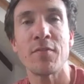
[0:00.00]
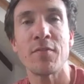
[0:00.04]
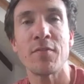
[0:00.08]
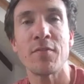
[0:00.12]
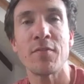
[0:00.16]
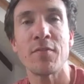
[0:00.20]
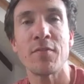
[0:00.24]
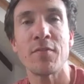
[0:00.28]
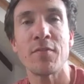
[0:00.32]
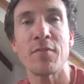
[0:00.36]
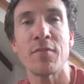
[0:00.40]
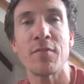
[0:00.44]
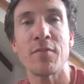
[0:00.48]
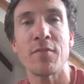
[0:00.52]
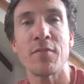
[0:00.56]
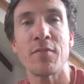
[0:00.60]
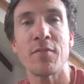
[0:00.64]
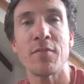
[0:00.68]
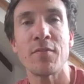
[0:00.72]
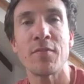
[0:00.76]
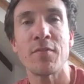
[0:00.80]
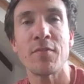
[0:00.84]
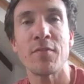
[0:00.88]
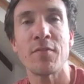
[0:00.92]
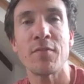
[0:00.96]
Hi boys and
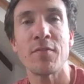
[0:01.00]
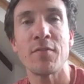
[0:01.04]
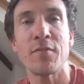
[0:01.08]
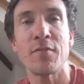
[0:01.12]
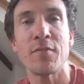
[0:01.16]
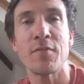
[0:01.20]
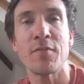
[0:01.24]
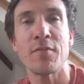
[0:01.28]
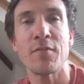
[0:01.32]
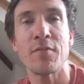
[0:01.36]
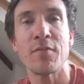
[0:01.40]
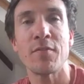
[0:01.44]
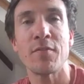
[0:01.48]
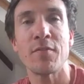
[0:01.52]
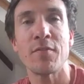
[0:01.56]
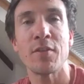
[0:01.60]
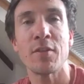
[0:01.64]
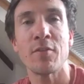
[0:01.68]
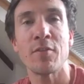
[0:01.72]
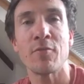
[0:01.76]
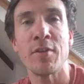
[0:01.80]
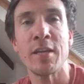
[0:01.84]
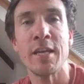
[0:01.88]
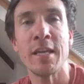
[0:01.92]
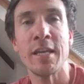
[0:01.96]
girls, welcome back to Mr.
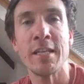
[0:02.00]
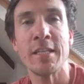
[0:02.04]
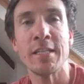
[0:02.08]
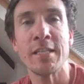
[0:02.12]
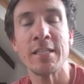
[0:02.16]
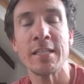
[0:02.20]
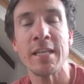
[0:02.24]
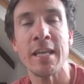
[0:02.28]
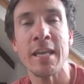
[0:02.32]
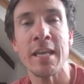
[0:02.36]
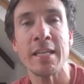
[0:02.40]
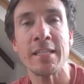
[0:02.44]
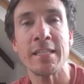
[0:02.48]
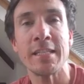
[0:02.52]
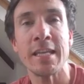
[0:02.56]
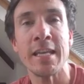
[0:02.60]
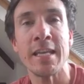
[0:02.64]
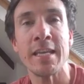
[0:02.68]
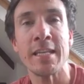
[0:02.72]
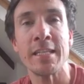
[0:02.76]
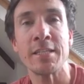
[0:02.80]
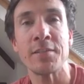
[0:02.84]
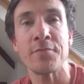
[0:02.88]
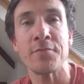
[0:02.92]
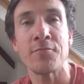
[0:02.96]
Brakefield Reads. It
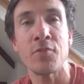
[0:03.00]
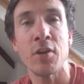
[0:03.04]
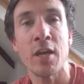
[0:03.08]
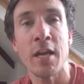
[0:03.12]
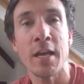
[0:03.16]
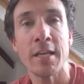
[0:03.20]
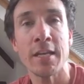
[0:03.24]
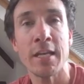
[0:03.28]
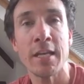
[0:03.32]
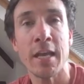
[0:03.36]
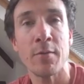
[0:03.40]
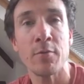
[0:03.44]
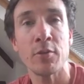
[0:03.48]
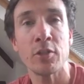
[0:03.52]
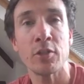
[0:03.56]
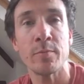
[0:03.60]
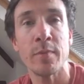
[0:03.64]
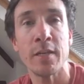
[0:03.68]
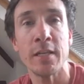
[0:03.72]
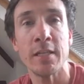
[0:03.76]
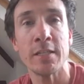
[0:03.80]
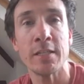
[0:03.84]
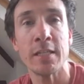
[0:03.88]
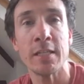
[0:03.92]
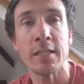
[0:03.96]
is Friday,
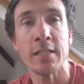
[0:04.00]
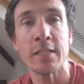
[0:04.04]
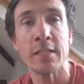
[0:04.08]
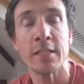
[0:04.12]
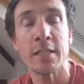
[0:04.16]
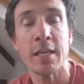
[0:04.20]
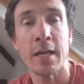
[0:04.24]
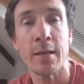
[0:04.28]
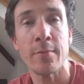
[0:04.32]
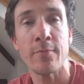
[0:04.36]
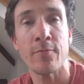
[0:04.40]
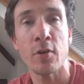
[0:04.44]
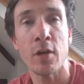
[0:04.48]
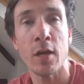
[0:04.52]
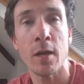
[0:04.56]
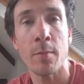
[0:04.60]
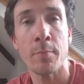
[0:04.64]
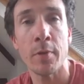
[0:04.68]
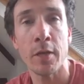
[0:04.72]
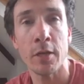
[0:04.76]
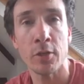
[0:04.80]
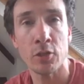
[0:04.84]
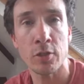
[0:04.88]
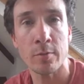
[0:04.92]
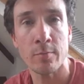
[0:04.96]
which means it's time for our
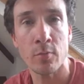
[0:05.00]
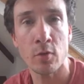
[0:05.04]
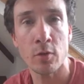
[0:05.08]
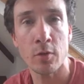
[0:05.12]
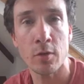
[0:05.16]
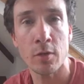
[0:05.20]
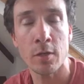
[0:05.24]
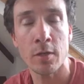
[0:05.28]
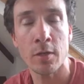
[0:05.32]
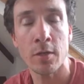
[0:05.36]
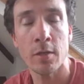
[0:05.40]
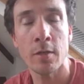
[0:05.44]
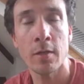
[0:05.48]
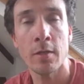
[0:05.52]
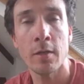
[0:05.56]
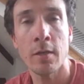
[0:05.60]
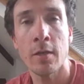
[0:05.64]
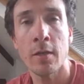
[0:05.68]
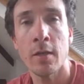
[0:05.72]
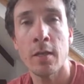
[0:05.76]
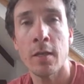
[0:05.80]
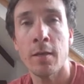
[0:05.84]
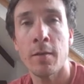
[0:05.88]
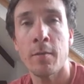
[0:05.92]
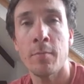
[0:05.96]
picture book.
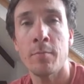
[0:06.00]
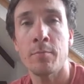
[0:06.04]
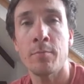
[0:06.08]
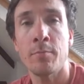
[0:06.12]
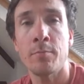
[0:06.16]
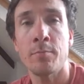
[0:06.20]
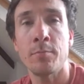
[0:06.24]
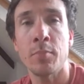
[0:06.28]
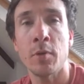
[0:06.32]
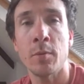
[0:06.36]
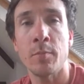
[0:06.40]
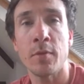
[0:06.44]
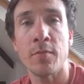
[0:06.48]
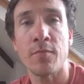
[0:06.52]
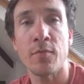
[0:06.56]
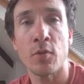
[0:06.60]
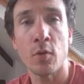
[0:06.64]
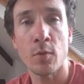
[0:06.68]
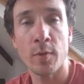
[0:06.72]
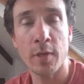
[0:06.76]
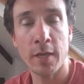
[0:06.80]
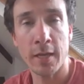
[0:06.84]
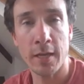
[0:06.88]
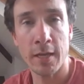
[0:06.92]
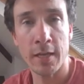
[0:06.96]
But
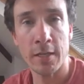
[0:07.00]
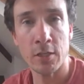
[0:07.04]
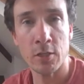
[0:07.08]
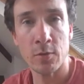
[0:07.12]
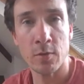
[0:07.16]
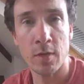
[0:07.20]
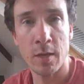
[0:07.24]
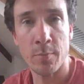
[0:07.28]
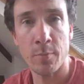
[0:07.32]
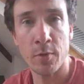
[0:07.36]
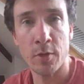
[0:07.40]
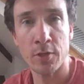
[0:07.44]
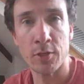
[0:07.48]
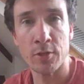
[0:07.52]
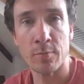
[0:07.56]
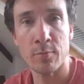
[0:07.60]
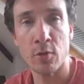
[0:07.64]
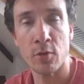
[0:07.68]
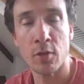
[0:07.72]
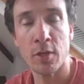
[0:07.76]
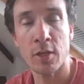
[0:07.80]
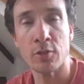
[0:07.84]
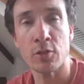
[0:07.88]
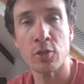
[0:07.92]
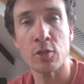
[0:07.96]
before we get into our picture
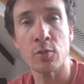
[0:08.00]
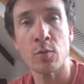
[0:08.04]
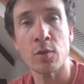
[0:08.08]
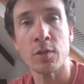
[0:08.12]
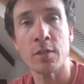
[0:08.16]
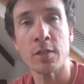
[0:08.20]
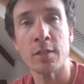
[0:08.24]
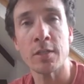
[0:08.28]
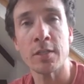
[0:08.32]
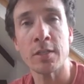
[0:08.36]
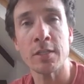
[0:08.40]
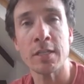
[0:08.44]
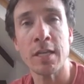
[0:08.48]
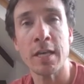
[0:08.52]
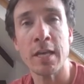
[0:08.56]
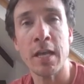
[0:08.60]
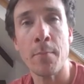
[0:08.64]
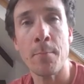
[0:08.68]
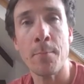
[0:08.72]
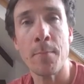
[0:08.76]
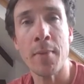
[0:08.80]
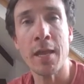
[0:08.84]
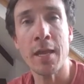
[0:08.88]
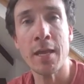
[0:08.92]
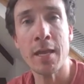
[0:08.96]
book, I just wanted to say a
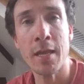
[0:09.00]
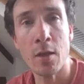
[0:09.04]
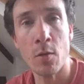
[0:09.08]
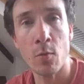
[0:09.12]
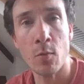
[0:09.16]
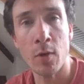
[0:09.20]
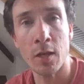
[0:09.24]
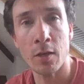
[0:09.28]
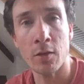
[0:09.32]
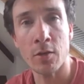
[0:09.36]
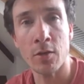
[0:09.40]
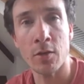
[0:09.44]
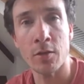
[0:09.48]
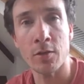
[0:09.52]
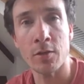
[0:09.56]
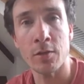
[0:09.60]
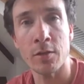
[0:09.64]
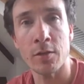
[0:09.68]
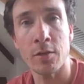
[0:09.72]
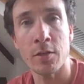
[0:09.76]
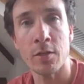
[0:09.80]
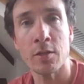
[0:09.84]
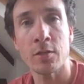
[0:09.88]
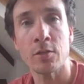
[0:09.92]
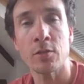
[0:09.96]
big well
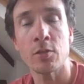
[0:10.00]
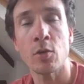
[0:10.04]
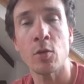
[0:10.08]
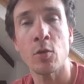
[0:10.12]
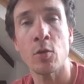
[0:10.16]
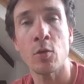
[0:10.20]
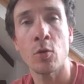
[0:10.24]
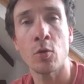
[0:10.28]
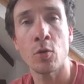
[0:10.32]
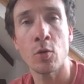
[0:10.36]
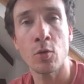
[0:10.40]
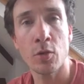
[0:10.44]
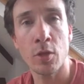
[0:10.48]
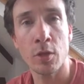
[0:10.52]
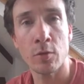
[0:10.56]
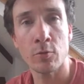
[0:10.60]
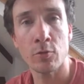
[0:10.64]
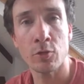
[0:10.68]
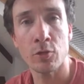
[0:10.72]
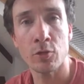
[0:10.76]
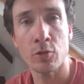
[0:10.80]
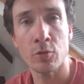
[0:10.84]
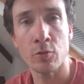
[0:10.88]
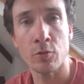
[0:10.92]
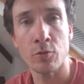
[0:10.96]
done to all
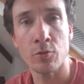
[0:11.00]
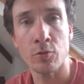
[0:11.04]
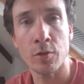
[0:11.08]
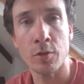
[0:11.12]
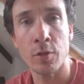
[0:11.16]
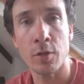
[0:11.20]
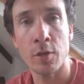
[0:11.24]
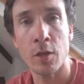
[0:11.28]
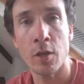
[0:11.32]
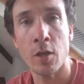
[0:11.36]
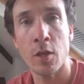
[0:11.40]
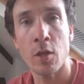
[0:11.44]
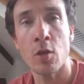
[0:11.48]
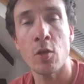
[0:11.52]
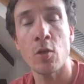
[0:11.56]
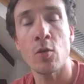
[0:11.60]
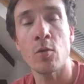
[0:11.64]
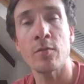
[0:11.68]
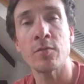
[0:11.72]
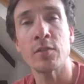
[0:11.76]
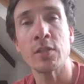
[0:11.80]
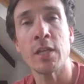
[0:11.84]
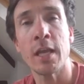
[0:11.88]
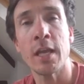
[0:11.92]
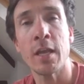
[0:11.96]
those children who
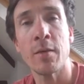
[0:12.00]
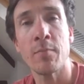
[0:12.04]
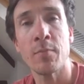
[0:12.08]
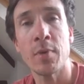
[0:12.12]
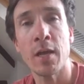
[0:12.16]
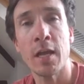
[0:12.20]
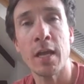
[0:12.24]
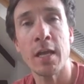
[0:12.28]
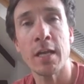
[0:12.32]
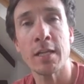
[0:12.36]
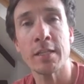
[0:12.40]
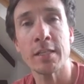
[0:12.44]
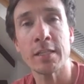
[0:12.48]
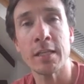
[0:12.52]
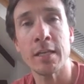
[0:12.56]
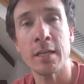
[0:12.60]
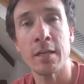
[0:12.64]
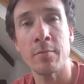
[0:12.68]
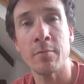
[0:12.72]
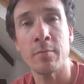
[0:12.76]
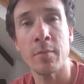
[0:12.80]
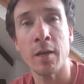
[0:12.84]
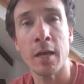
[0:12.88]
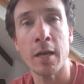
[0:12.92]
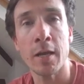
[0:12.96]
have taken part
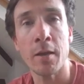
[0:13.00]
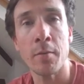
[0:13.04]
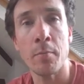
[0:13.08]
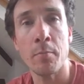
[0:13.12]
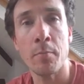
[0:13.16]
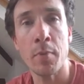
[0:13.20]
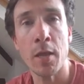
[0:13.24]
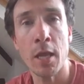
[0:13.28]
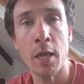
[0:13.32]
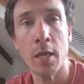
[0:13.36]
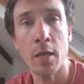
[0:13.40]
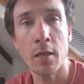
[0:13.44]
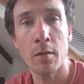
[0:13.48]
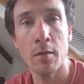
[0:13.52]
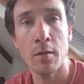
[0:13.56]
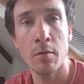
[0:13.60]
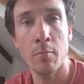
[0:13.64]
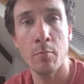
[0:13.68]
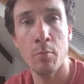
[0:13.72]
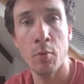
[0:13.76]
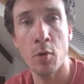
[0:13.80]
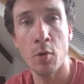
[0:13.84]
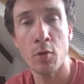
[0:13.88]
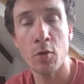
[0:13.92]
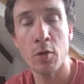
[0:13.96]
in my big
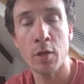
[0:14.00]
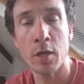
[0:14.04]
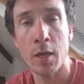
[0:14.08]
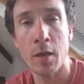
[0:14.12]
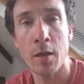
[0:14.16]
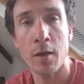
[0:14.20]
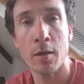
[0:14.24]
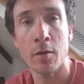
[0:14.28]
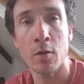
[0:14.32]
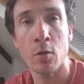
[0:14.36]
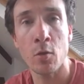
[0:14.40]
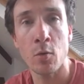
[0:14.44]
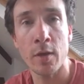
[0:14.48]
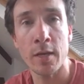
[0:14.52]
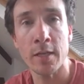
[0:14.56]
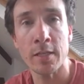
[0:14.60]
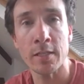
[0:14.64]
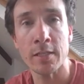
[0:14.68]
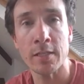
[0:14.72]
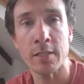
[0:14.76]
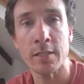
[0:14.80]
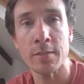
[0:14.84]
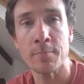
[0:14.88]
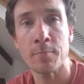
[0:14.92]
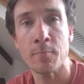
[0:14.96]
book
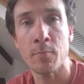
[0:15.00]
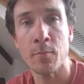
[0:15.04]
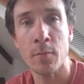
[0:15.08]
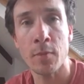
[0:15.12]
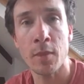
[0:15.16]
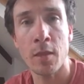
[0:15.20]
quiz